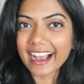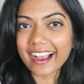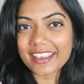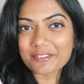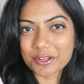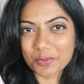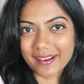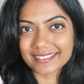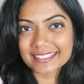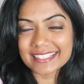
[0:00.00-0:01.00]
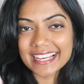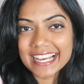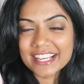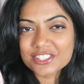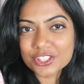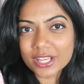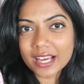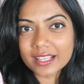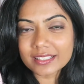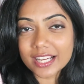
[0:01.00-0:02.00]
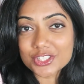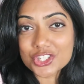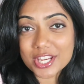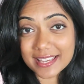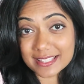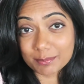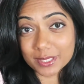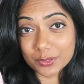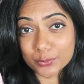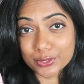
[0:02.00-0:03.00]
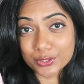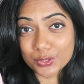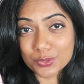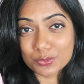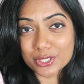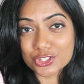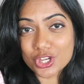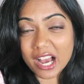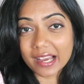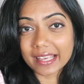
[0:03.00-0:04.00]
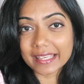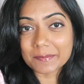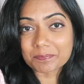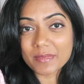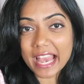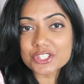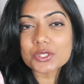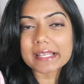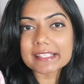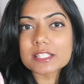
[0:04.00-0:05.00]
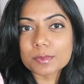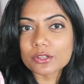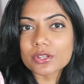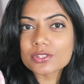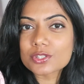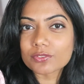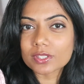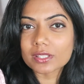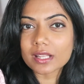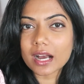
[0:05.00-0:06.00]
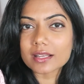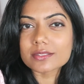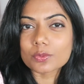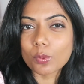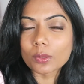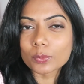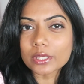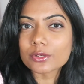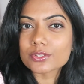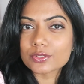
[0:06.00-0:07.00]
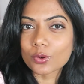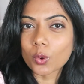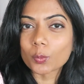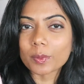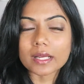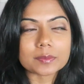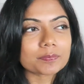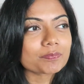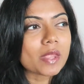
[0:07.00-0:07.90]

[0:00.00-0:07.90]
Hi everyone. Today I'd like to share something with you which I actually experienced over the last 1 week or so, but